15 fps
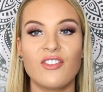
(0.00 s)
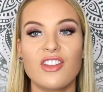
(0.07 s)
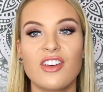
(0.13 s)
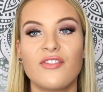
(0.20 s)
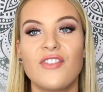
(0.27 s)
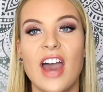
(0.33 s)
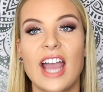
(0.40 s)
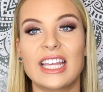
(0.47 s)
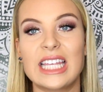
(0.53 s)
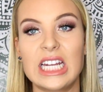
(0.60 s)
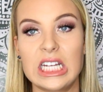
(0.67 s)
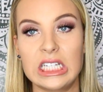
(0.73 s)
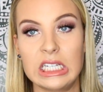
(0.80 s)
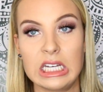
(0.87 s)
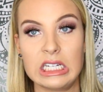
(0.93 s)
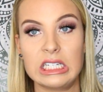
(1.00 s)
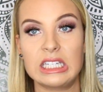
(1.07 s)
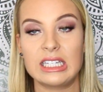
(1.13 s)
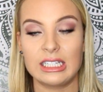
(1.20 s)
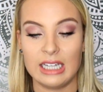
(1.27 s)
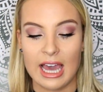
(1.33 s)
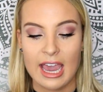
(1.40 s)
for the fact that it says
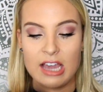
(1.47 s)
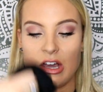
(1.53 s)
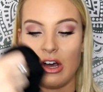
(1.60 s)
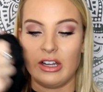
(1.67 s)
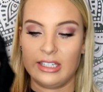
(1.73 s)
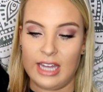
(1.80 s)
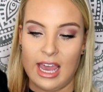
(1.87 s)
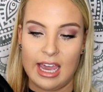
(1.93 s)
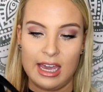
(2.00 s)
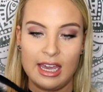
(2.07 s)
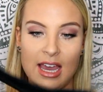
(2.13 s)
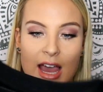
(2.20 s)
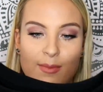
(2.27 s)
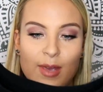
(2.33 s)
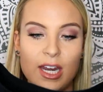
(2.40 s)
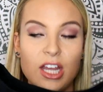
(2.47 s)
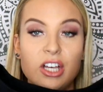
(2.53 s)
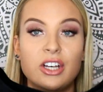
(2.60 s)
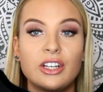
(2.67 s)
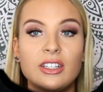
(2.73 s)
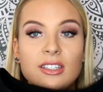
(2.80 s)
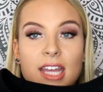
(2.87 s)
slay all day. I mean, it
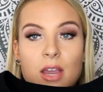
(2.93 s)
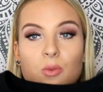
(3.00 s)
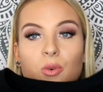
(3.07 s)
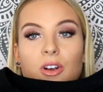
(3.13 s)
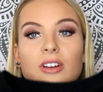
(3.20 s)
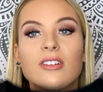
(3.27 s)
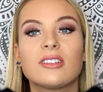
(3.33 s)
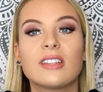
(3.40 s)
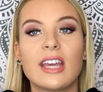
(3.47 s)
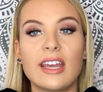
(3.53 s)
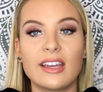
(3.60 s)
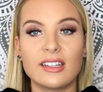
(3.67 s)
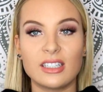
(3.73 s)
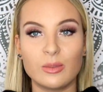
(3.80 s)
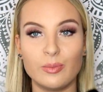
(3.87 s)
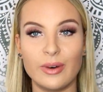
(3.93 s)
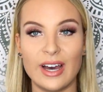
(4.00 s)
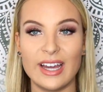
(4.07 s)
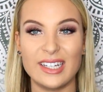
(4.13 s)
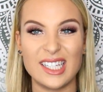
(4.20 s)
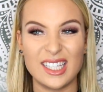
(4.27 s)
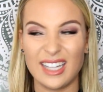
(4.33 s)
could say worse things,
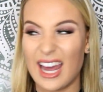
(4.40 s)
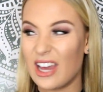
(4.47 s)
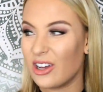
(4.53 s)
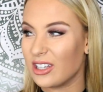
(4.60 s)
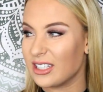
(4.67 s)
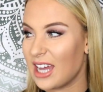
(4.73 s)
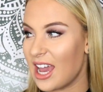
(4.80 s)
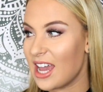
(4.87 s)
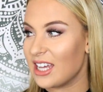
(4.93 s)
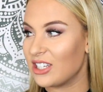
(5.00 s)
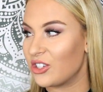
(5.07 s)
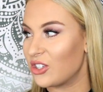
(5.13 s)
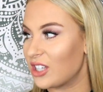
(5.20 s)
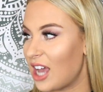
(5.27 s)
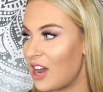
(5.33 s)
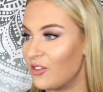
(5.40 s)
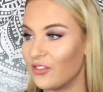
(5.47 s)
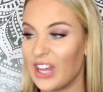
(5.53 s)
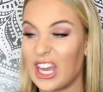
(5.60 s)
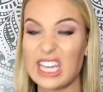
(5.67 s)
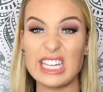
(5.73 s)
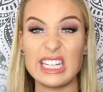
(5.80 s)
but slay all day is just kind of
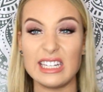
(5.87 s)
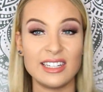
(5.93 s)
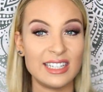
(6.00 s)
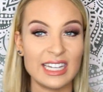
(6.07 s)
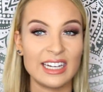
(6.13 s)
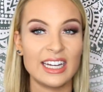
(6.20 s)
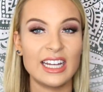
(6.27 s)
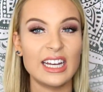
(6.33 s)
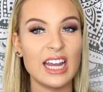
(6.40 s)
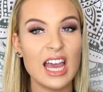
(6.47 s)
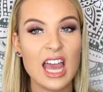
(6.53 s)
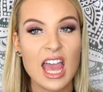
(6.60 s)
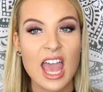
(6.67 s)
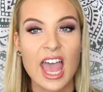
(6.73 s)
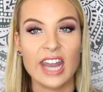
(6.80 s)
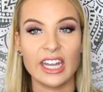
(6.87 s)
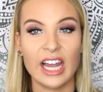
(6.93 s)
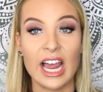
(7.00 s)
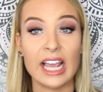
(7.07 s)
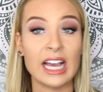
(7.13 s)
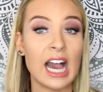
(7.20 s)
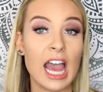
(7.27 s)
like conceited, and
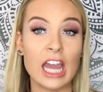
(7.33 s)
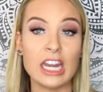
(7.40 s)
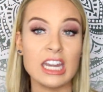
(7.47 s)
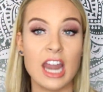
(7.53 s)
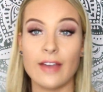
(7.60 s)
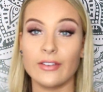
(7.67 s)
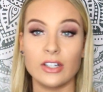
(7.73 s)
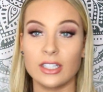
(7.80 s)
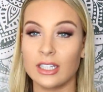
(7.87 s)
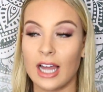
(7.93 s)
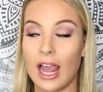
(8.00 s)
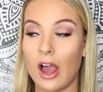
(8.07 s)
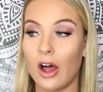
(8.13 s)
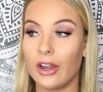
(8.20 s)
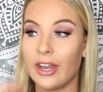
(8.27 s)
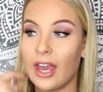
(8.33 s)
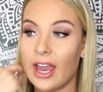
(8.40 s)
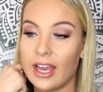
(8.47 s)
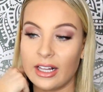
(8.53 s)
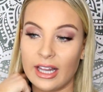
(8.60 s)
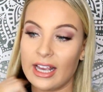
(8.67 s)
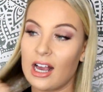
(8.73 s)
like, I never slay all
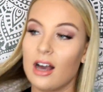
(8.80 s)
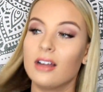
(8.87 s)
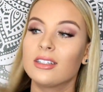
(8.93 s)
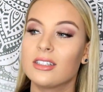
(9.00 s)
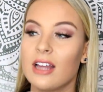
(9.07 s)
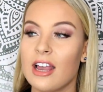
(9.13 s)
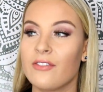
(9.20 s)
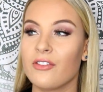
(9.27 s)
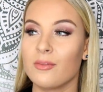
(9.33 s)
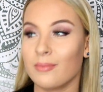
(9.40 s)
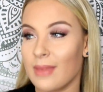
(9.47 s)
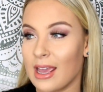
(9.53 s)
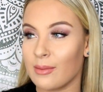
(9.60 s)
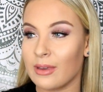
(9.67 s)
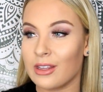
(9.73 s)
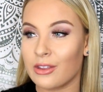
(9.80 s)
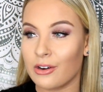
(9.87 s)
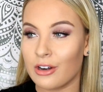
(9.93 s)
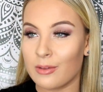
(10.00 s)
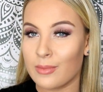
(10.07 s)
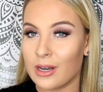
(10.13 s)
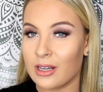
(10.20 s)
day. Like, I'll slay for maybe
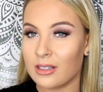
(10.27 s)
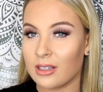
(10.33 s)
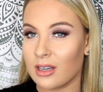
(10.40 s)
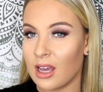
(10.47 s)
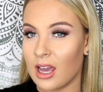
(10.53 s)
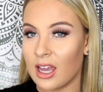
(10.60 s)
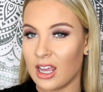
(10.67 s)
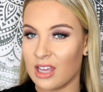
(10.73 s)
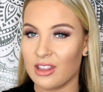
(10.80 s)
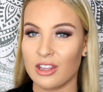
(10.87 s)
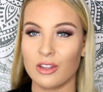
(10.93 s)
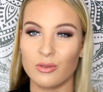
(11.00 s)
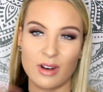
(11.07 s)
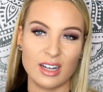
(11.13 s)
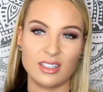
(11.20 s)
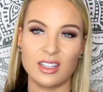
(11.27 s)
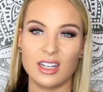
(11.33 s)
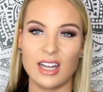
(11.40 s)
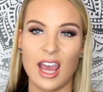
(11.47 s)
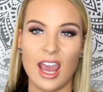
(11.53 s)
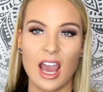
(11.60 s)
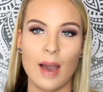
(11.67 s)
thirty minutes a day, and then the rest of the
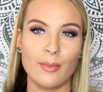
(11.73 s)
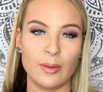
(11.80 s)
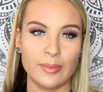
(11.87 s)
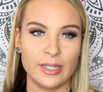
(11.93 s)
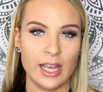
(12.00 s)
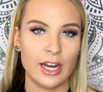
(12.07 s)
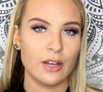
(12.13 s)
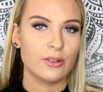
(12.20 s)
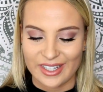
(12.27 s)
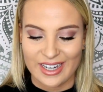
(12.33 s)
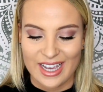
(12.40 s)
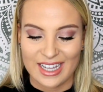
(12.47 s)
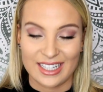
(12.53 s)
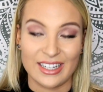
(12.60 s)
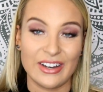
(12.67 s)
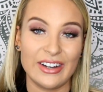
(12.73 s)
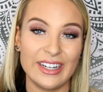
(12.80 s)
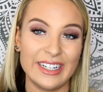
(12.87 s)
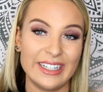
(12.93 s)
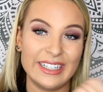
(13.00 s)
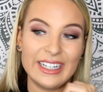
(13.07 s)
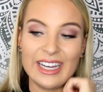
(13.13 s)
day I'm a potato. I saw
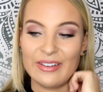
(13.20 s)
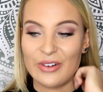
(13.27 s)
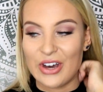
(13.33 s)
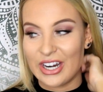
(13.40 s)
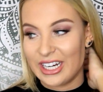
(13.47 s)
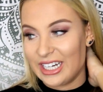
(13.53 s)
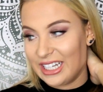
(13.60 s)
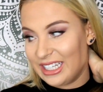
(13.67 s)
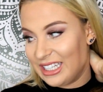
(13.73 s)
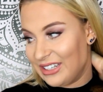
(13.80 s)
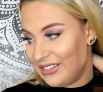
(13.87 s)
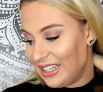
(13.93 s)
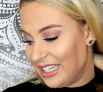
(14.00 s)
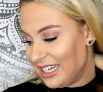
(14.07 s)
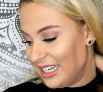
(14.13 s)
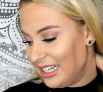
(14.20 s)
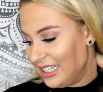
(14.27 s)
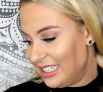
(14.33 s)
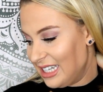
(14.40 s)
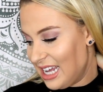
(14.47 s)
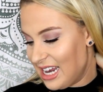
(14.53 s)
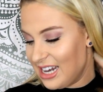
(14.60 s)
it and I wanted it, so I got
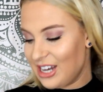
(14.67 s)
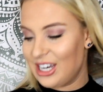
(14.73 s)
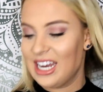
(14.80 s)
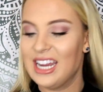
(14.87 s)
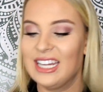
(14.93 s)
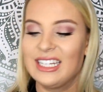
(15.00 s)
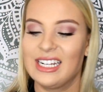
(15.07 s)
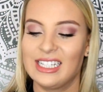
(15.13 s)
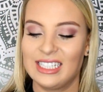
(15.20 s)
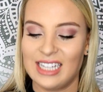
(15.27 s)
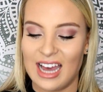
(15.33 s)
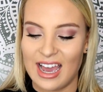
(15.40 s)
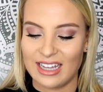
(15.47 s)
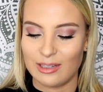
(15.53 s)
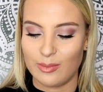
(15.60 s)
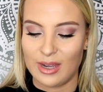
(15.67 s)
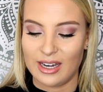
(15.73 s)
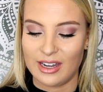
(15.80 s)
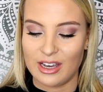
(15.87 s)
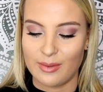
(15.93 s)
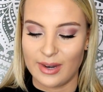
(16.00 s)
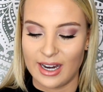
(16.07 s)
it. And it is in a size
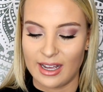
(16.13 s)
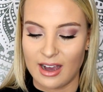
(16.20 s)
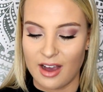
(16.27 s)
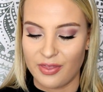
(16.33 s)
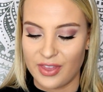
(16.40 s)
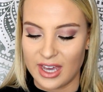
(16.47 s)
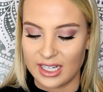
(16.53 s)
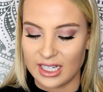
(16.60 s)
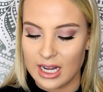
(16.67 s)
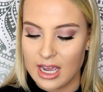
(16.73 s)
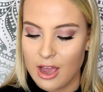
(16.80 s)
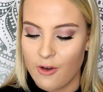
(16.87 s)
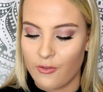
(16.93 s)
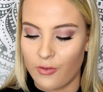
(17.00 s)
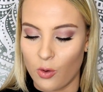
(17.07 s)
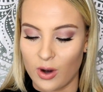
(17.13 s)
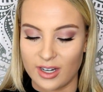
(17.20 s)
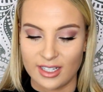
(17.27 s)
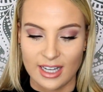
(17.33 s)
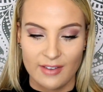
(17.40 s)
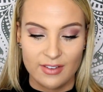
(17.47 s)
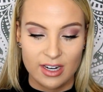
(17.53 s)
medium, and I got this for
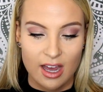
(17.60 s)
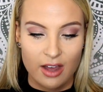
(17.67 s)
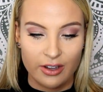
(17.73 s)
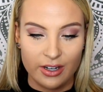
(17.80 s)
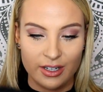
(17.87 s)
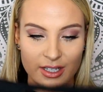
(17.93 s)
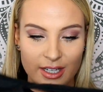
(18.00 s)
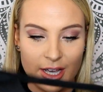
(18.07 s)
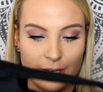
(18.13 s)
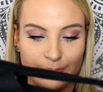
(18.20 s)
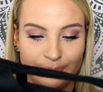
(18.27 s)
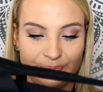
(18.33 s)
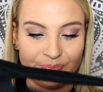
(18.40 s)
seven dollars, so